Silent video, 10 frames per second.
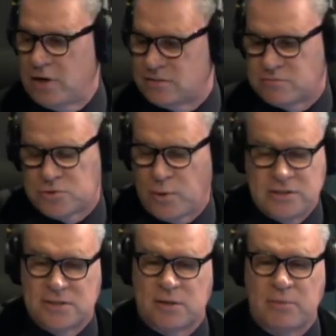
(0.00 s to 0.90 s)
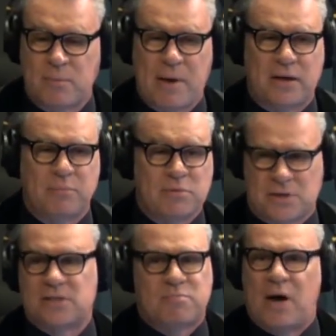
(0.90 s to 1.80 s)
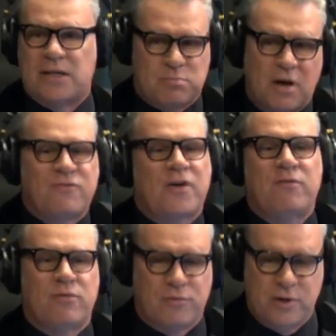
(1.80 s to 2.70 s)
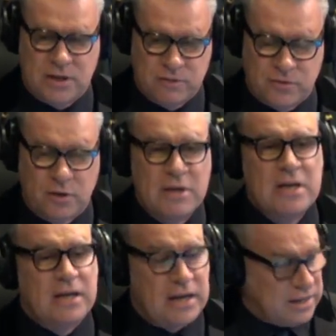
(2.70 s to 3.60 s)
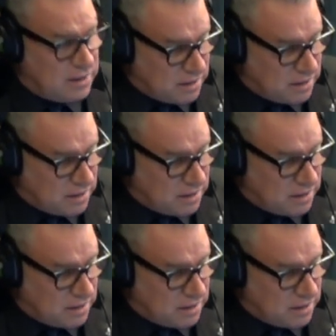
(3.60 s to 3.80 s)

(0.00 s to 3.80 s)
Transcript: I tweeted something about it, and people said, "It's my, it's my favorite Friedkin film." It